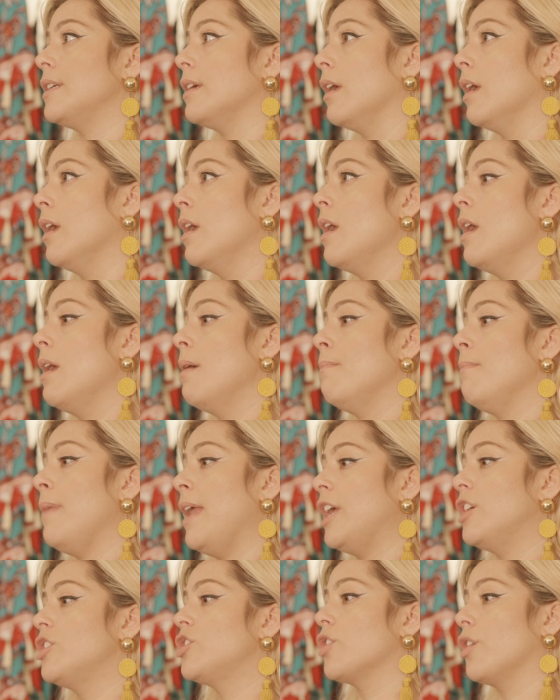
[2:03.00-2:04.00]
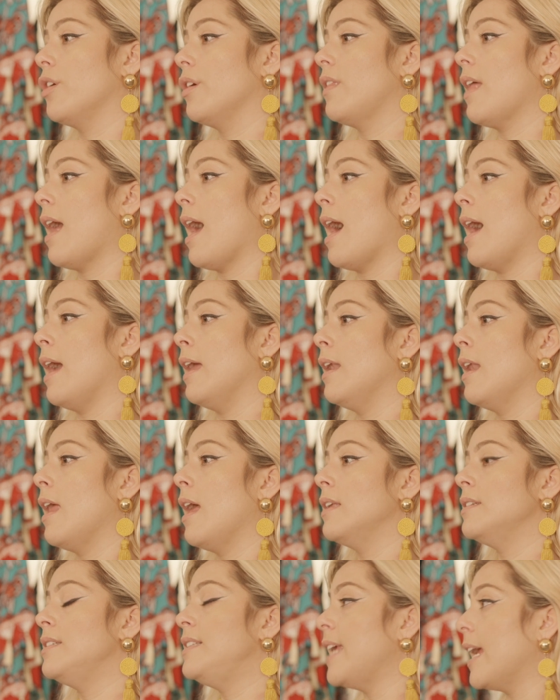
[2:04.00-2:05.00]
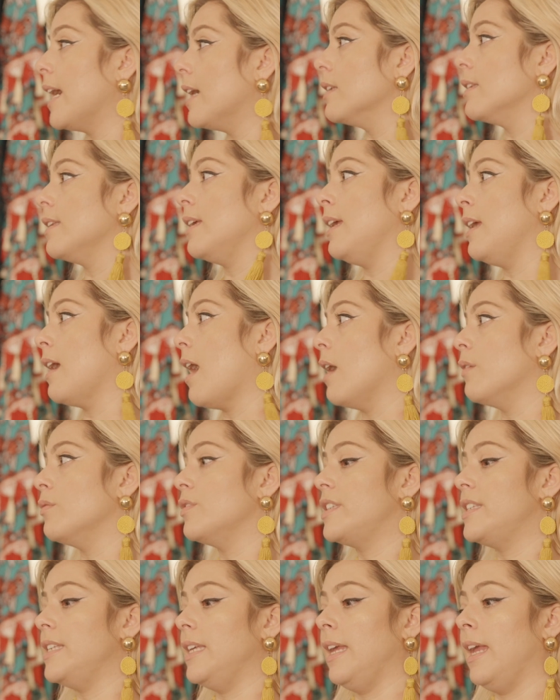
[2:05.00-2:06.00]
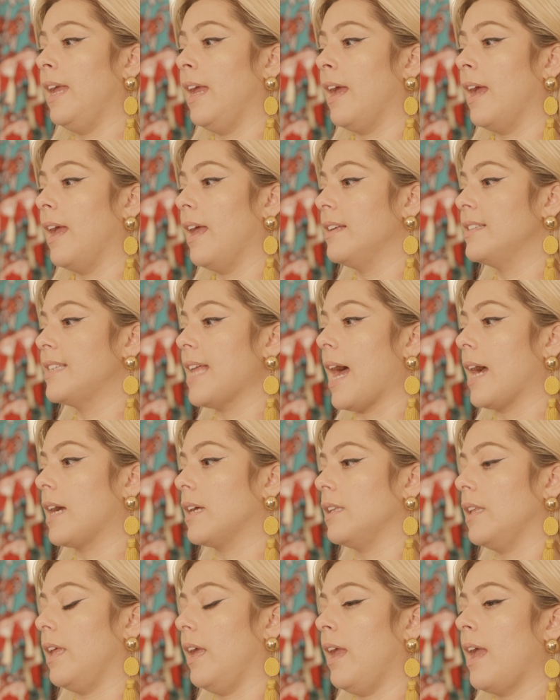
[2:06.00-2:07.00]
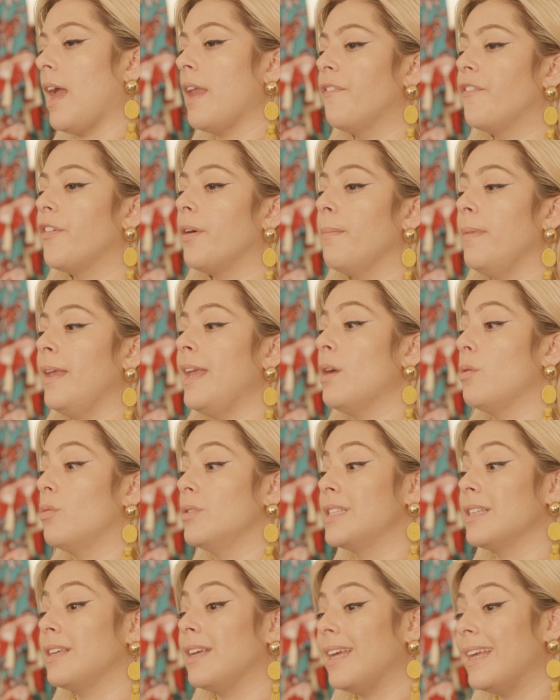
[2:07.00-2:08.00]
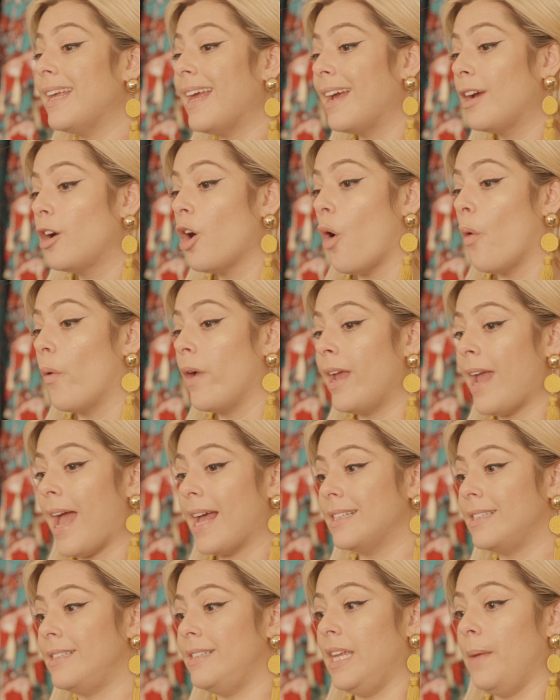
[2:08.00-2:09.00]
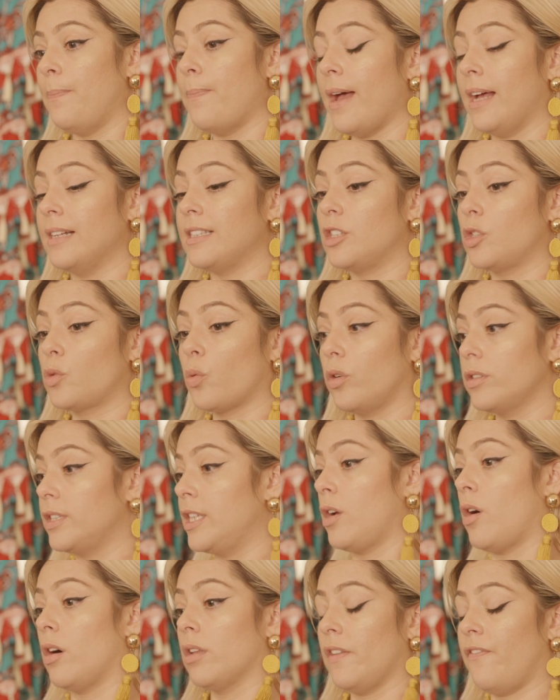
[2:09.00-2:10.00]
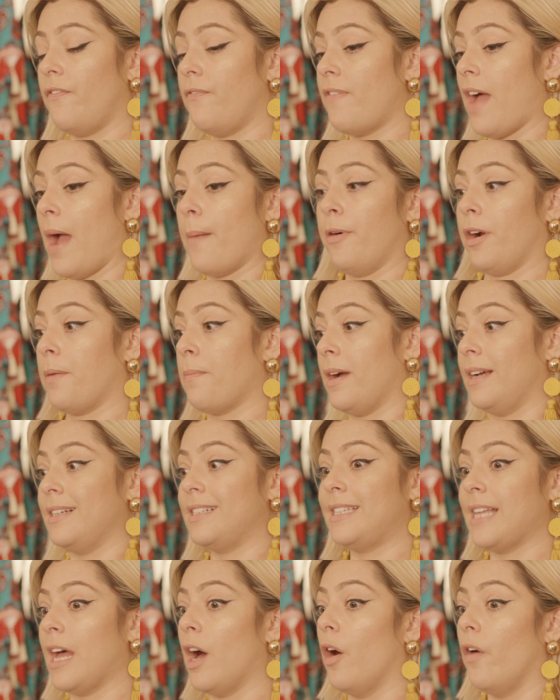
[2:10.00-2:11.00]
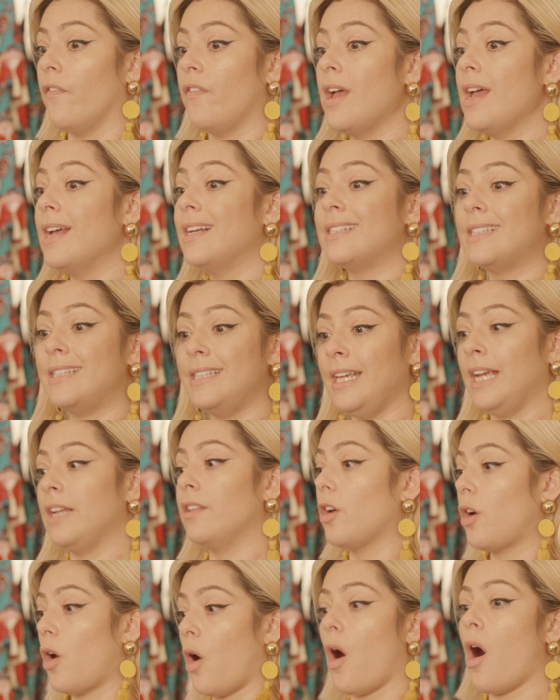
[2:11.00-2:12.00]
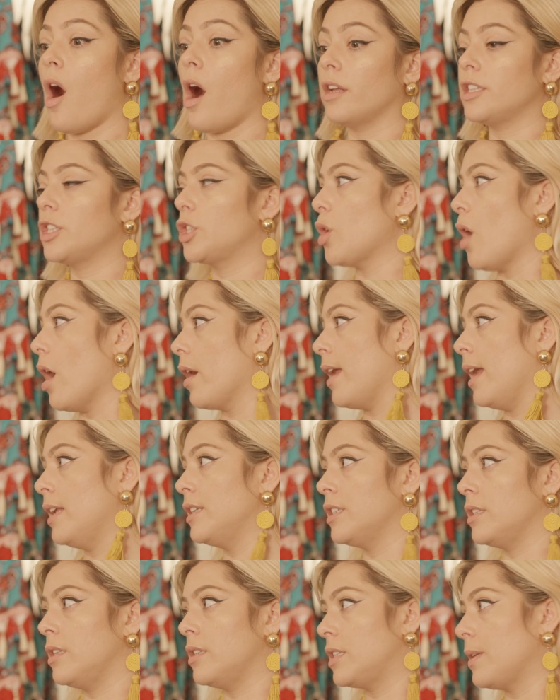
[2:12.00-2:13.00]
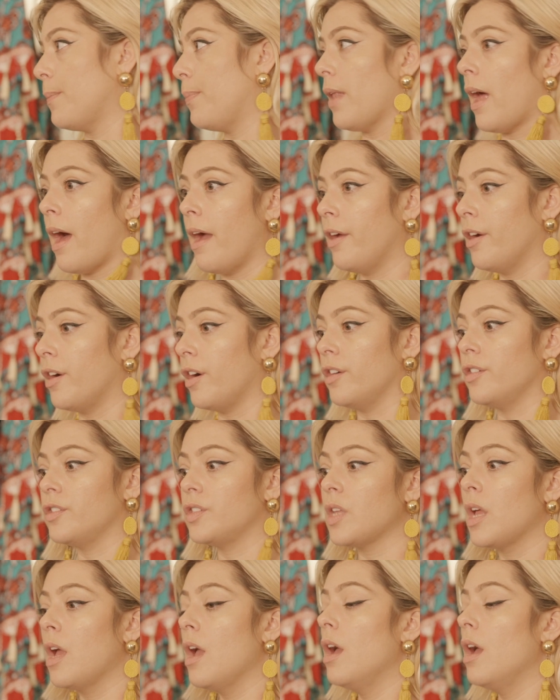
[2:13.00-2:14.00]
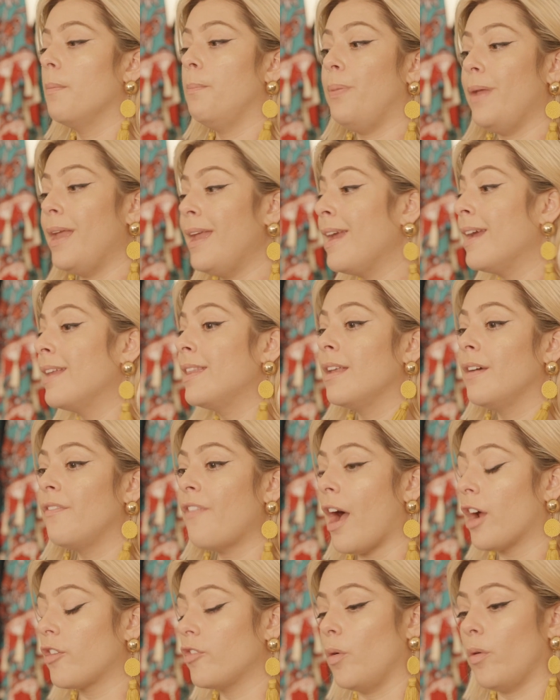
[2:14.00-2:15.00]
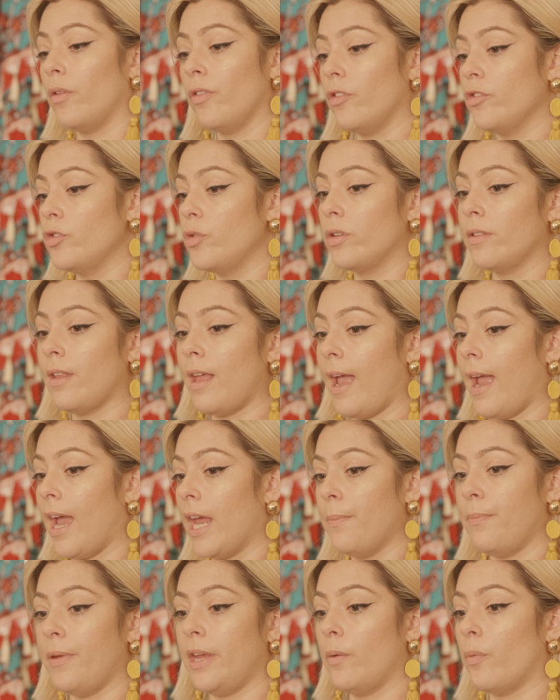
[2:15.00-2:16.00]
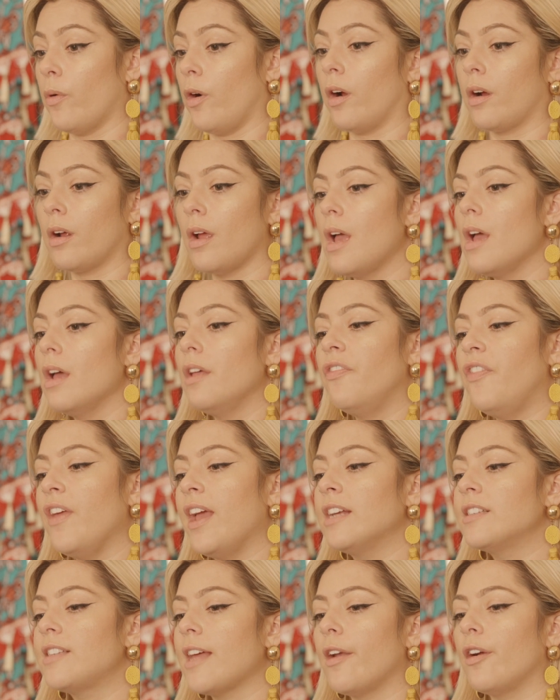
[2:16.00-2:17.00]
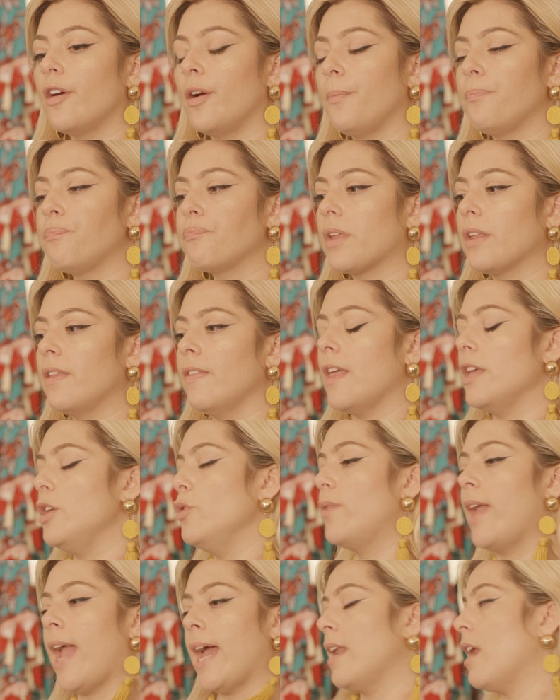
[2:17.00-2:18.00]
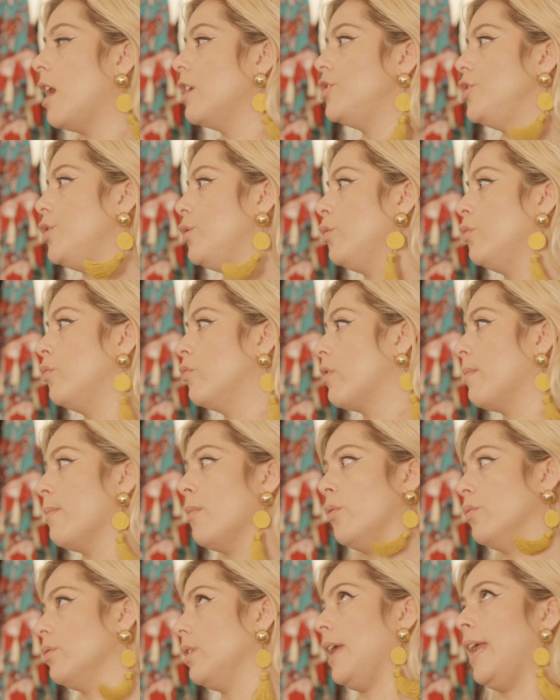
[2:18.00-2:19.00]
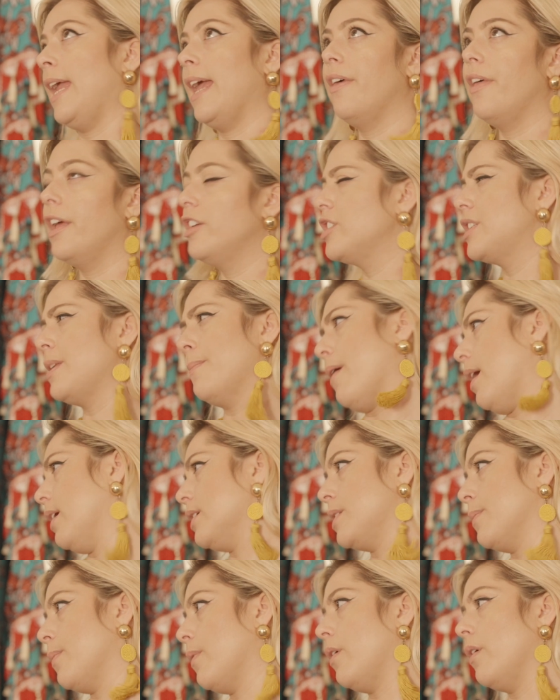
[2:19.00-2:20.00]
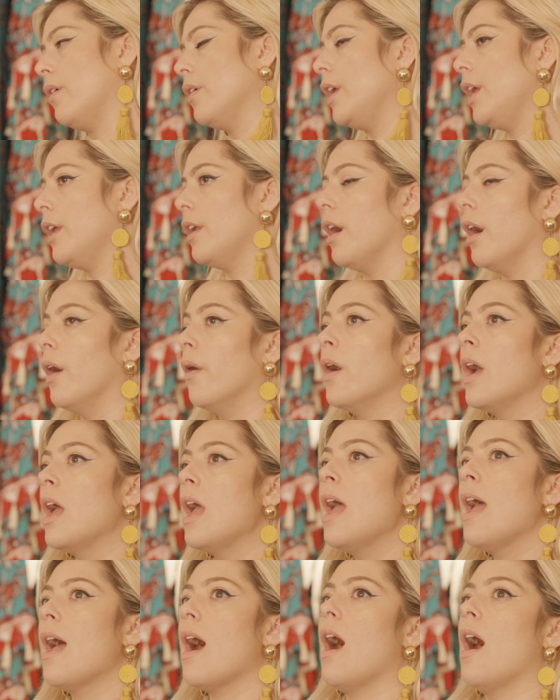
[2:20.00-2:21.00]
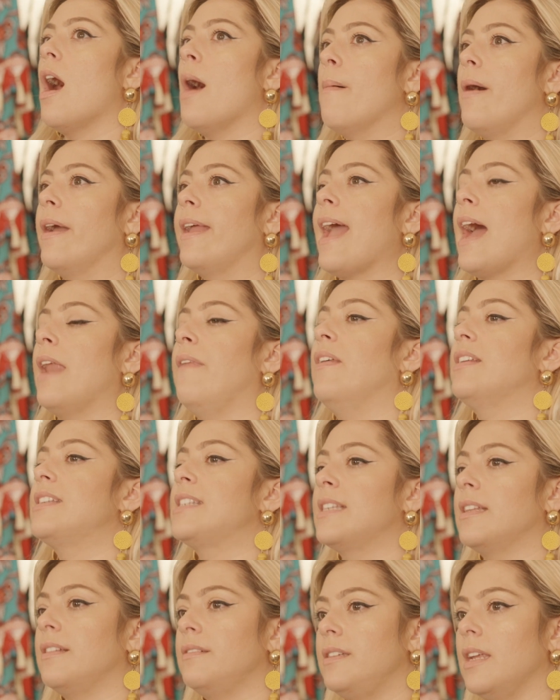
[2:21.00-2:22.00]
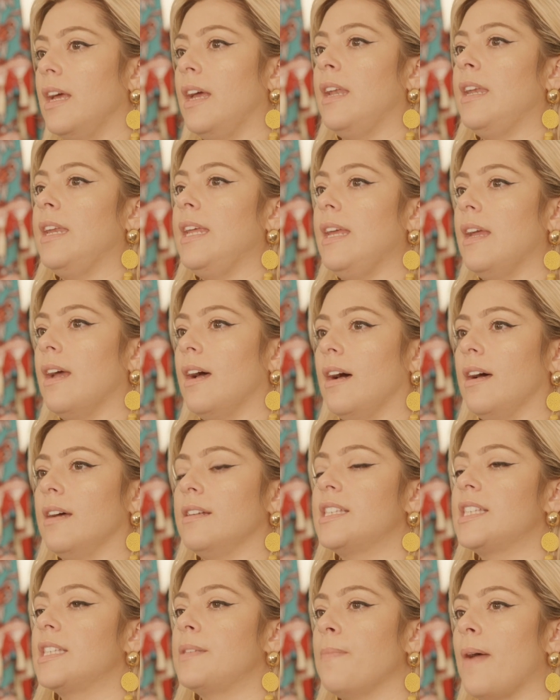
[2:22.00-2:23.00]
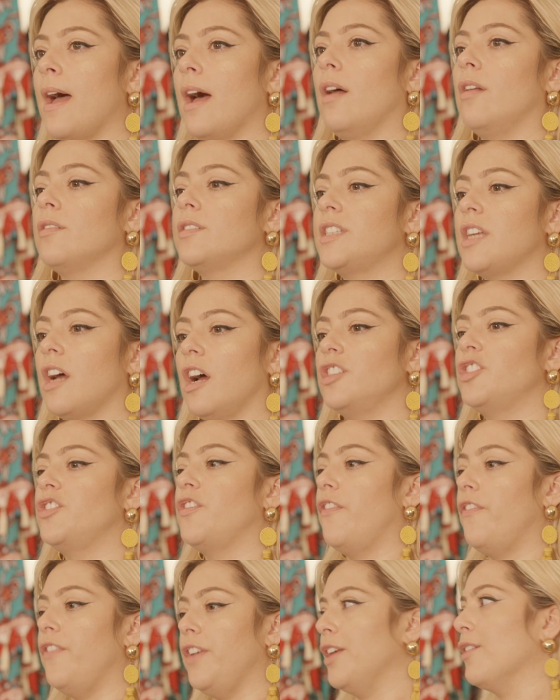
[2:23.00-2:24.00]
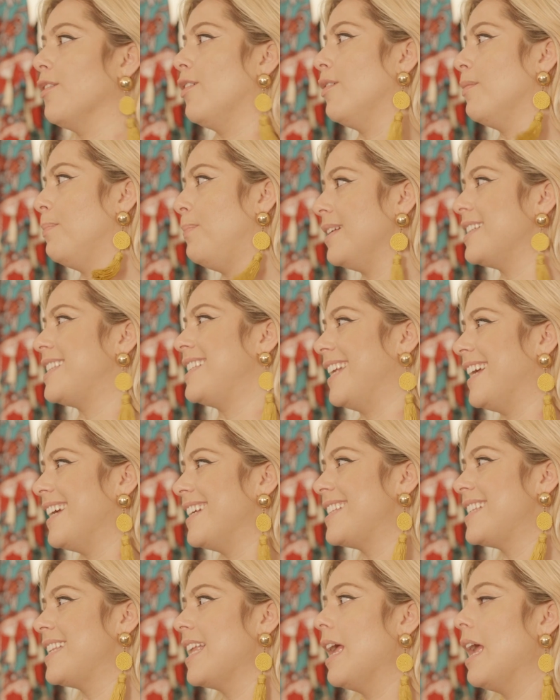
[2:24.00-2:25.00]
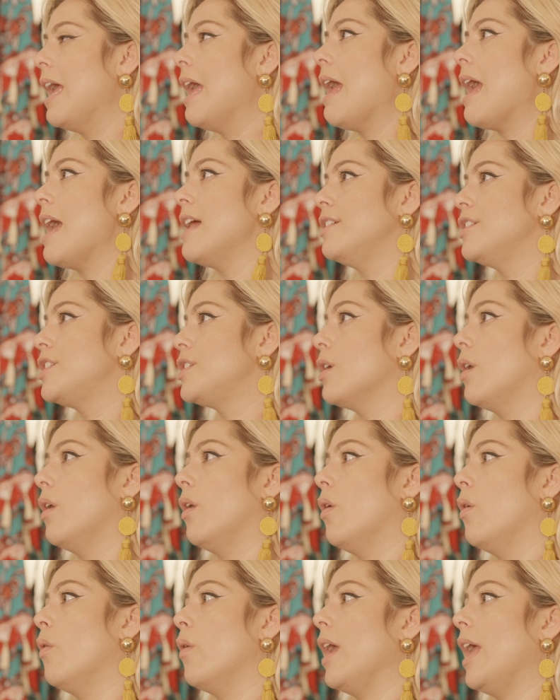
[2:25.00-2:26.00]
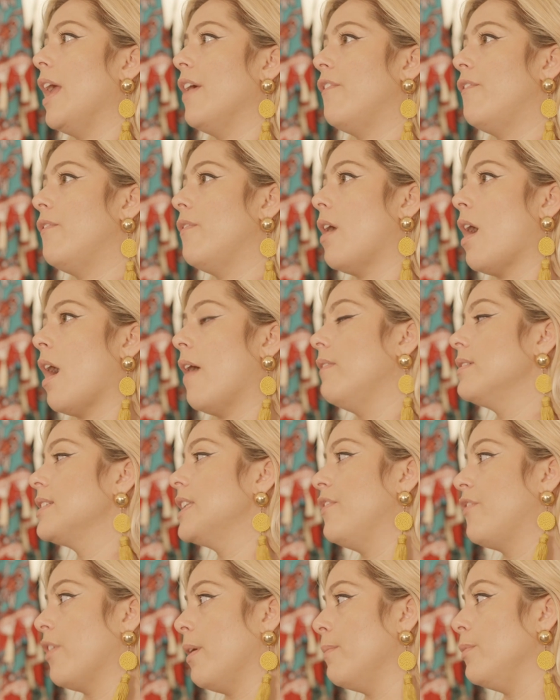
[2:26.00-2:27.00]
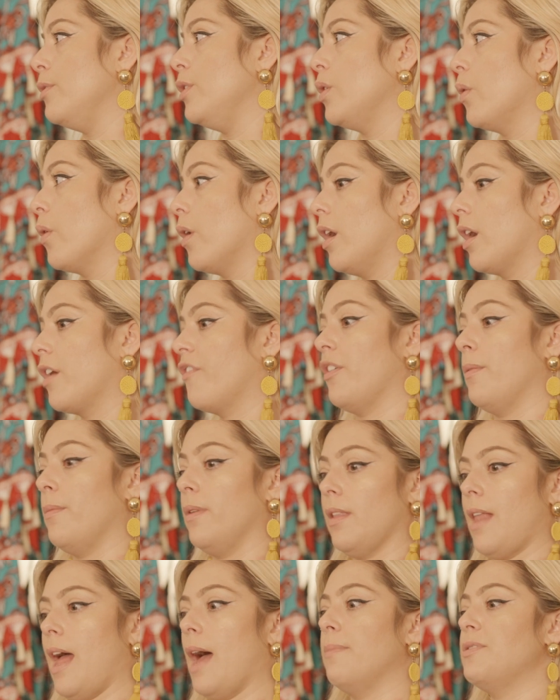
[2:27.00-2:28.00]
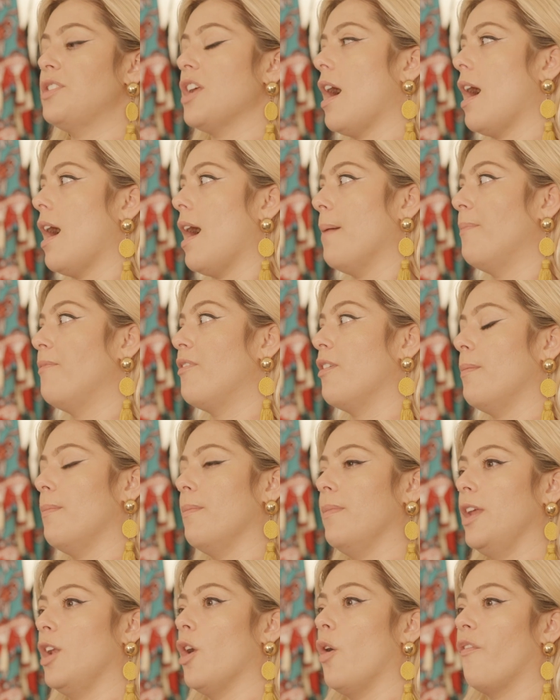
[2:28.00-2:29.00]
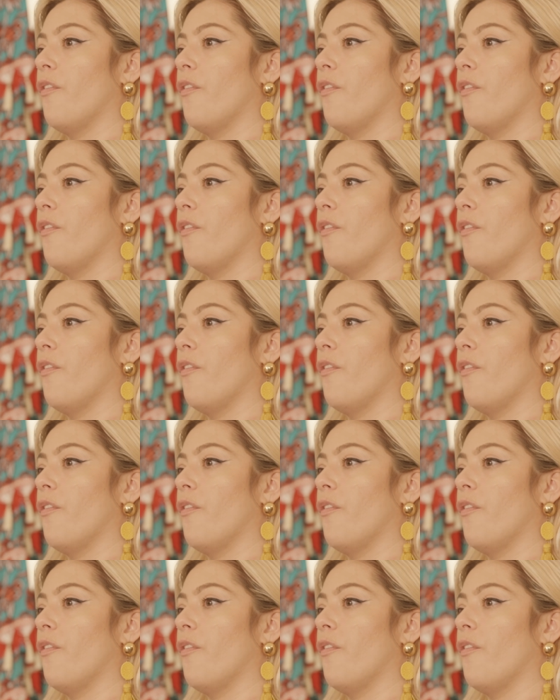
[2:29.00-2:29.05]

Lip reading: to make sure that daily I was seeing exactly. And for me, it was going as deep as sourcing all the fabric myself, seeing the cost, talking to the suppliers, being in the factory when they're doing the hand beadwork, things that you cannot do remotely. It's just impossible, Again, this is a smell, touch, feel business. Mm-hmm. And so if obviously from New York, from a laptop, from